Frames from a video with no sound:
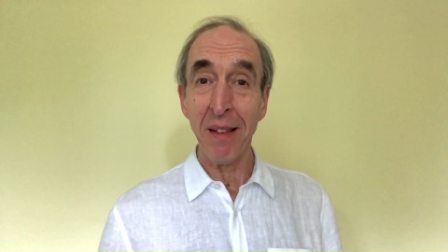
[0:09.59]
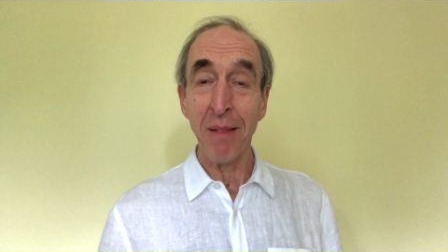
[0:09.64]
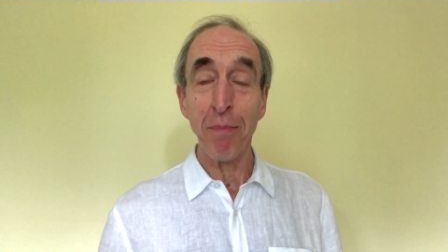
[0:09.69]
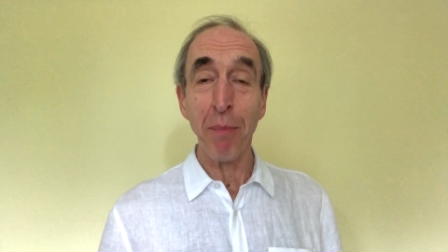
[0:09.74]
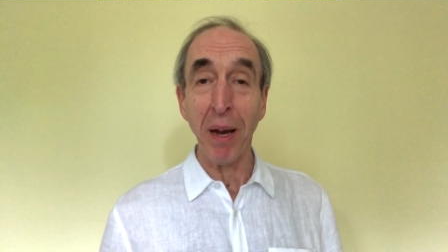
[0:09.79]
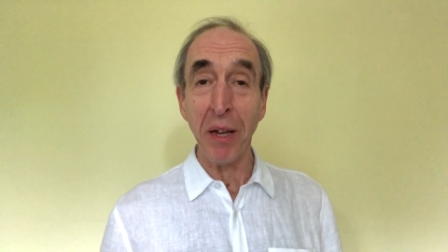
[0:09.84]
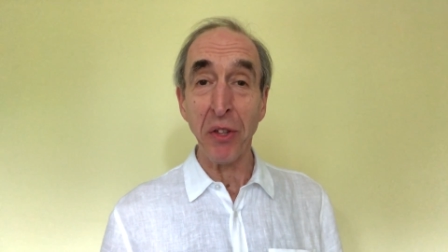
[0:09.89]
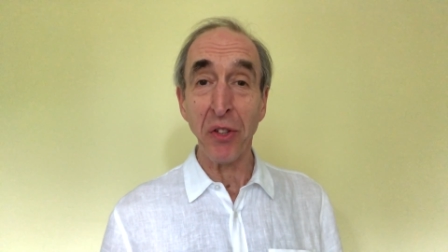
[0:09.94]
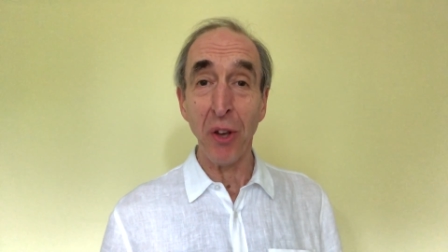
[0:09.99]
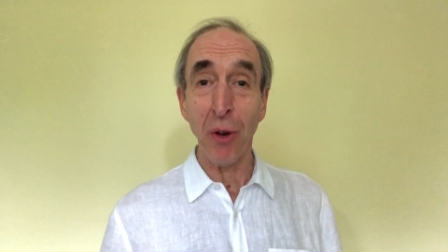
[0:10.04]

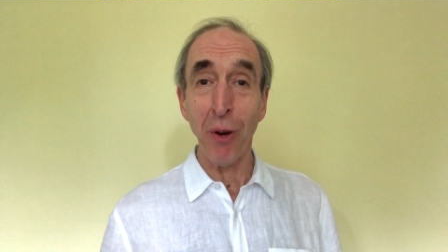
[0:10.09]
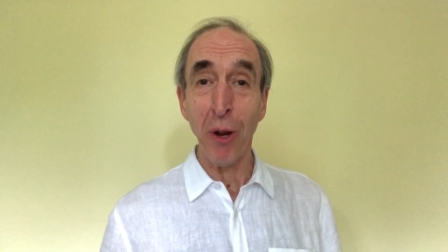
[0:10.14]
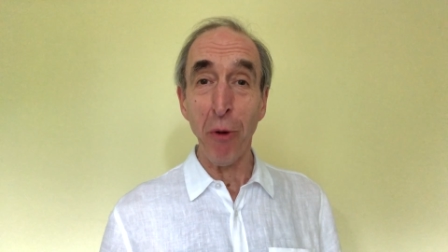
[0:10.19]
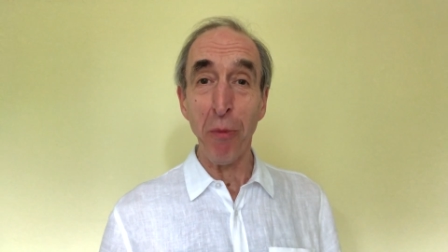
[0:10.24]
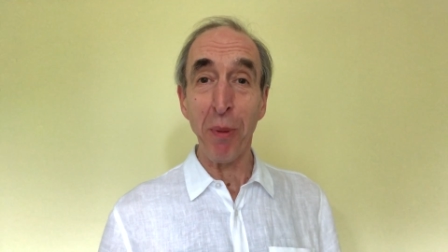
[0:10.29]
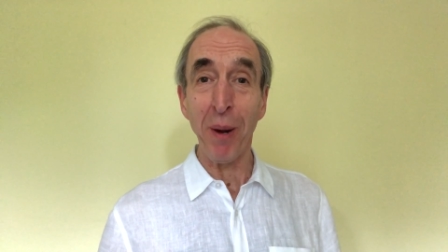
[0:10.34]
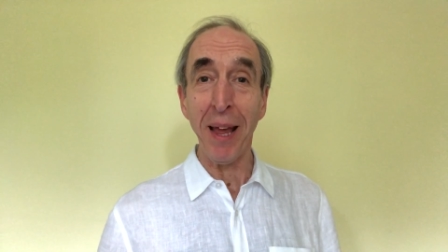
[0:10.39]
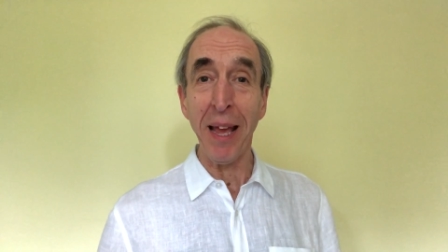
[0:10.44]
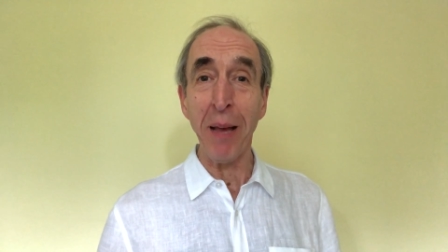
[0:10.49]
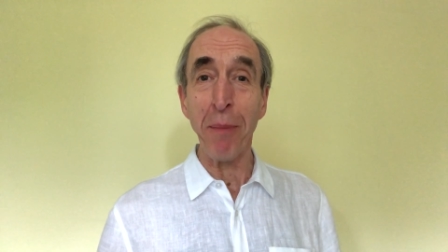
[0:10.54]
my solo
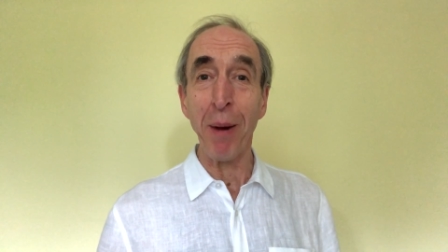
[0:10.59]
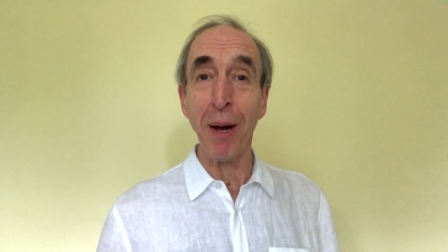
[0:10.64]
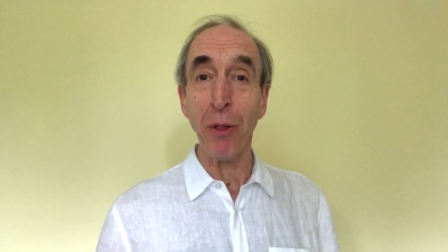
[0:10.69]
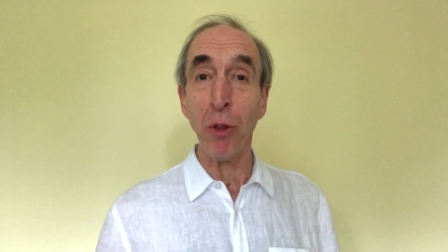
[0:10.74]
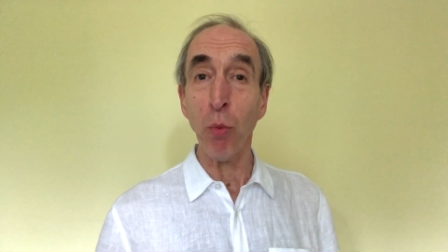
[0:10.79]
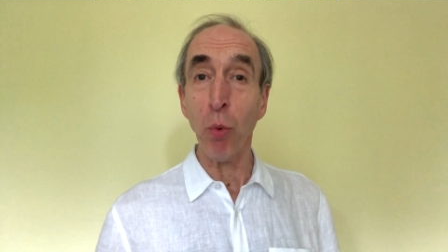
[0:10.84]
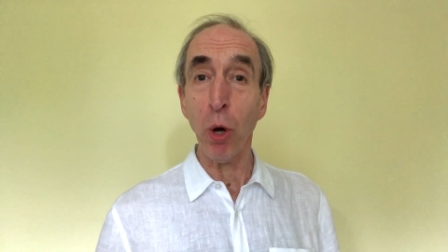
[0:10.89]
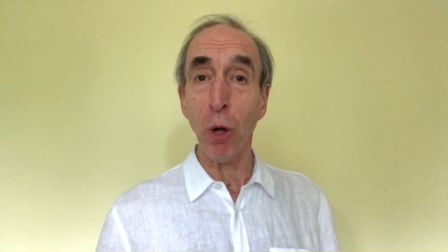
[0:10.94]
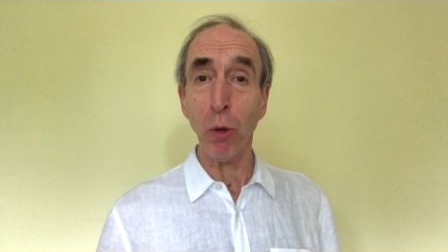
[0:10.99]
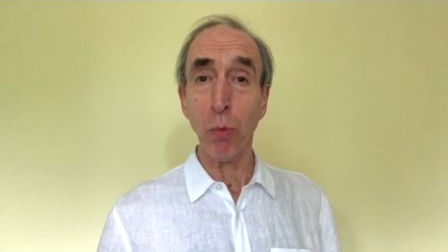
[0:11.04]
play about the
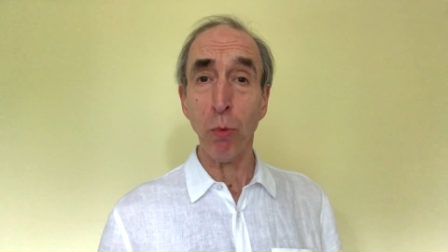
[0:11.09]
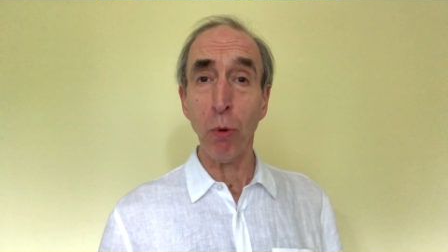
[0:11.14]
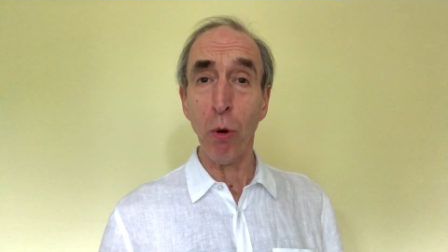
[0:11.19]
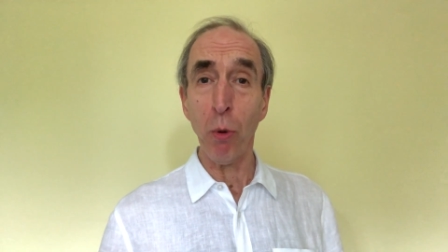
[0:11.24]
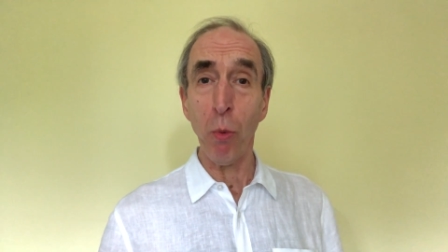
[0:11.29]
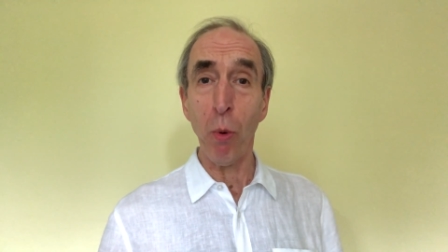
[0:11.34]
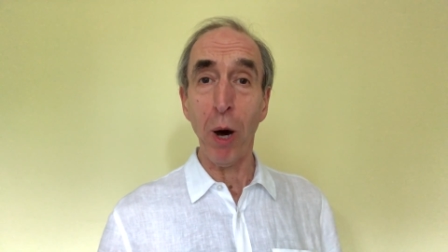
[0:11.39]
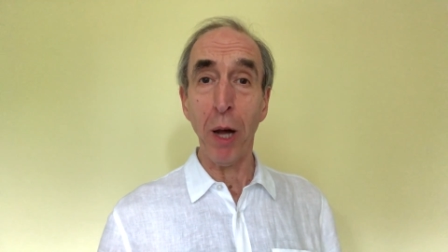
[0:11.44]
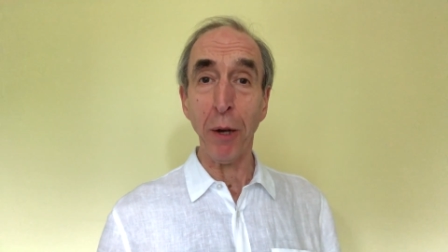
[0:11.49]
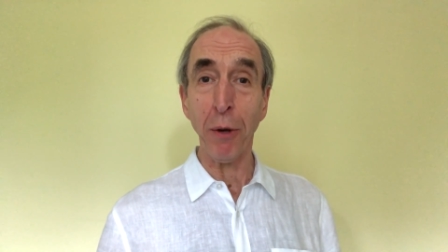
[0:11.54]
World
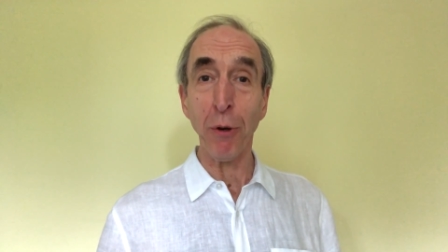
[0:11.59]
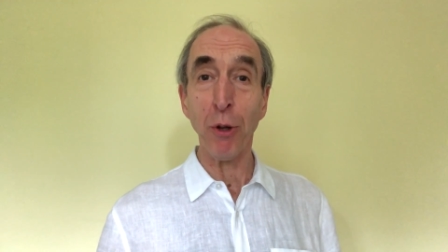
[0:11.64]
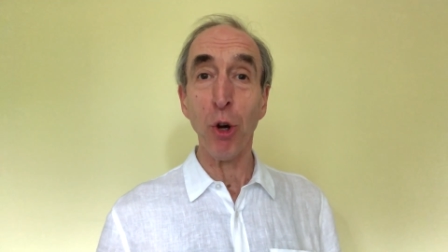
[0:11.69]
War I